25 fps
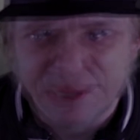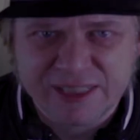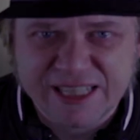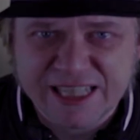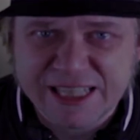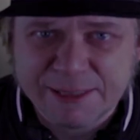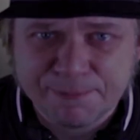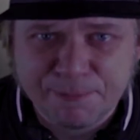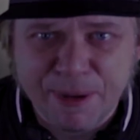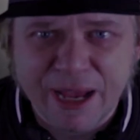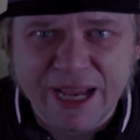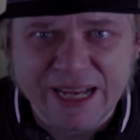
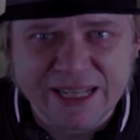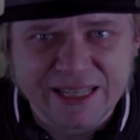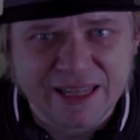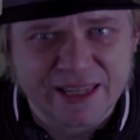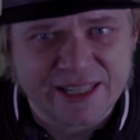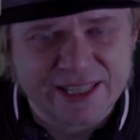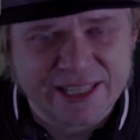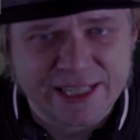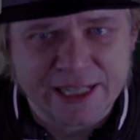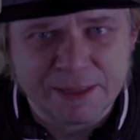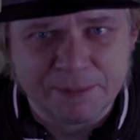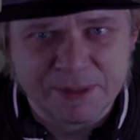despite the
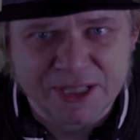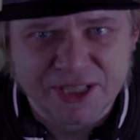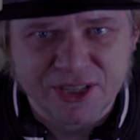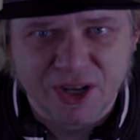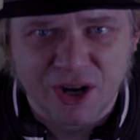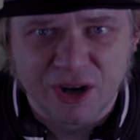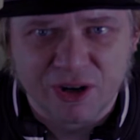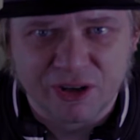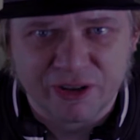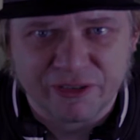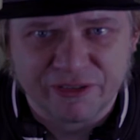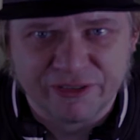
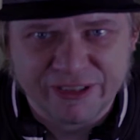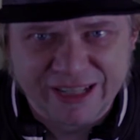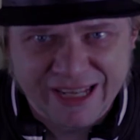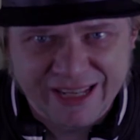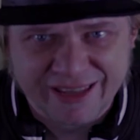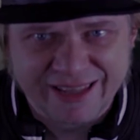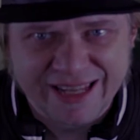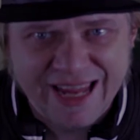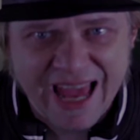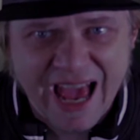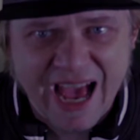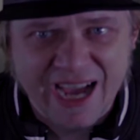cinematography and
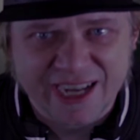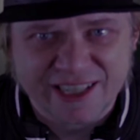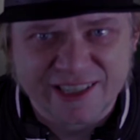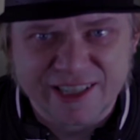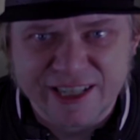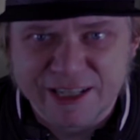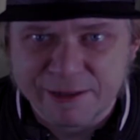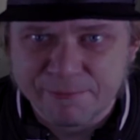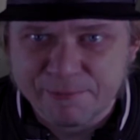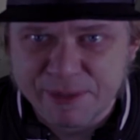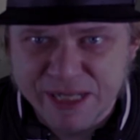the acting